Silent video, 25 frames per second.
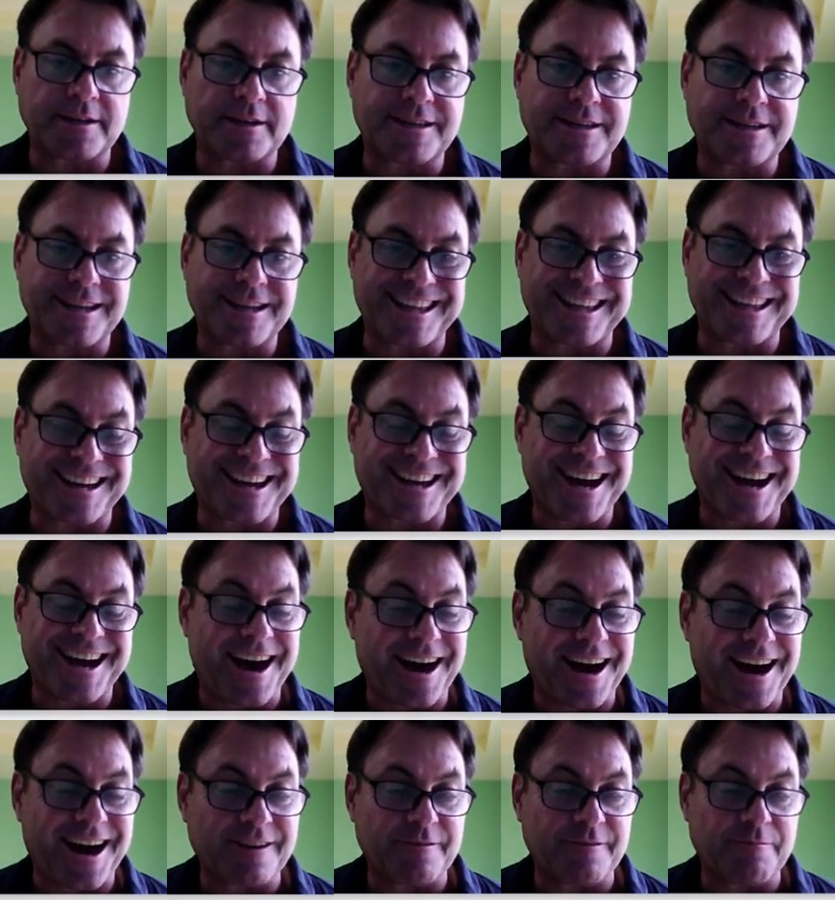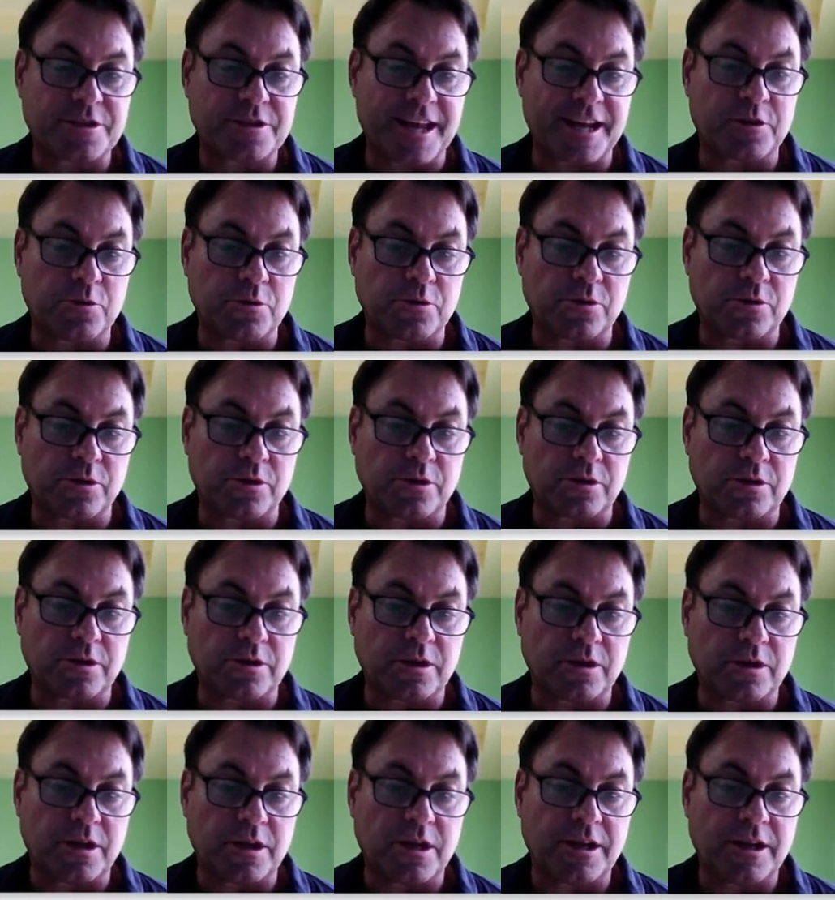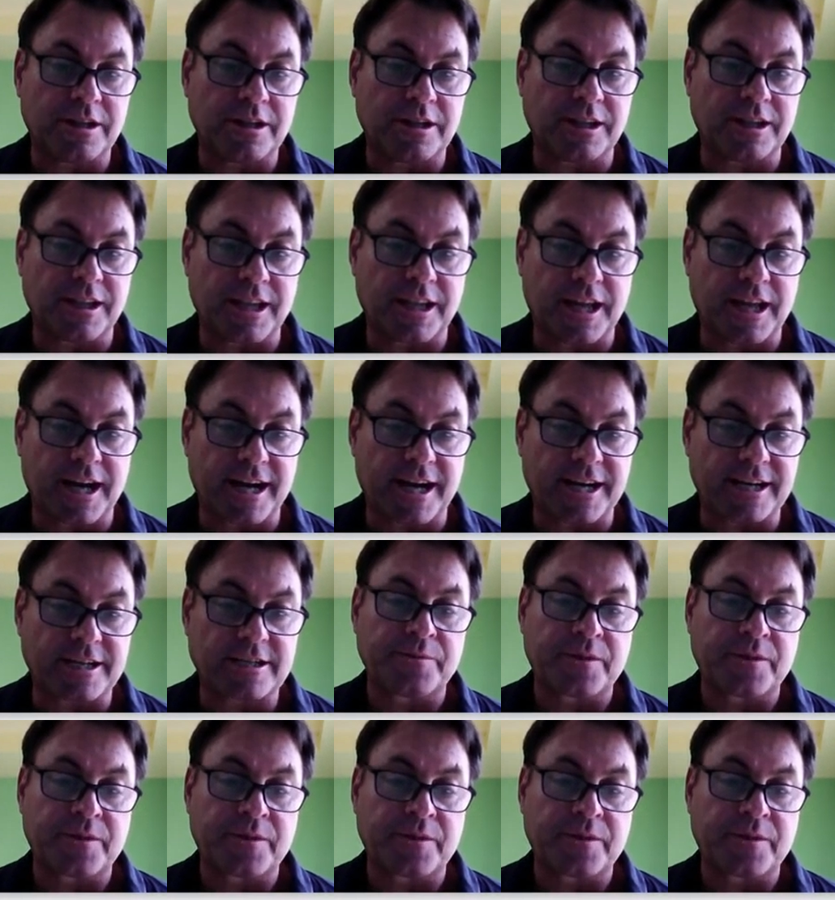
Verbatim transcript: google likes and then go over some